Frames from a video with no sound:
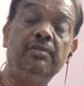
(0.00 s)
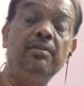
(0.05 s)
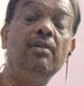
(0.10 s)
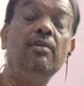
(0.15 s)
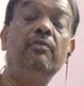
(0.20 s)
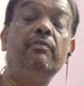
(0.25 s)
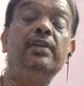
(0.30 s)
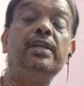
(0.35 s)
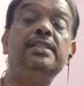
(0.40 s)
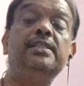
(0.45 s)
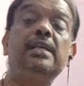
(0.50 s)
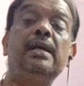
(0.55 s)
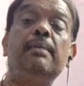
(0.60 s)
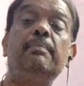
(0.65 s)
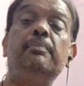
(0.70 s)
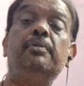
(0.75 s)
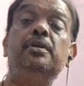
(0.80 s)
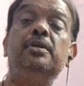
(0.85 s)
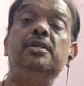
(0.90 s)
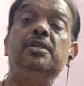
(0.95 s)
For
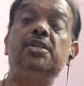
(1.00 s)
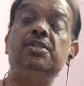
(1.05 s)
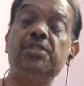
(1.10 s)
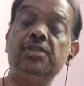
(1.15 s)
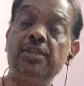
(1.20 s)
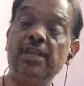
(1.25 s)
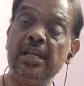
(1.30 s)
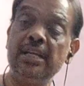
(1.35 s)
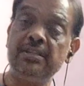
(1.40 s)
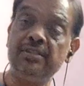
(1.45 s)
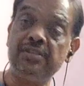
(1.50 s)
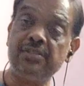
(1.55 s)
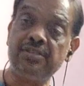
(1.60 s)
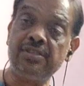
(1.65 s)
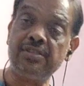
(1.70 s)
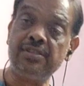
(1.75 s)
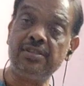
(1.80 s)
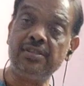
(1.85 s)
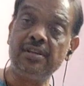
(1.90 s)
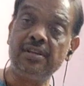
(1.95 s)
example,
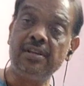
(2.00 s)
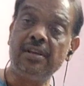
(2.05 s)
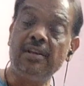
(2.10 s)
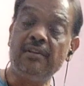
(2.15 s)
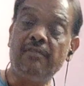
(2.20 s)
distance,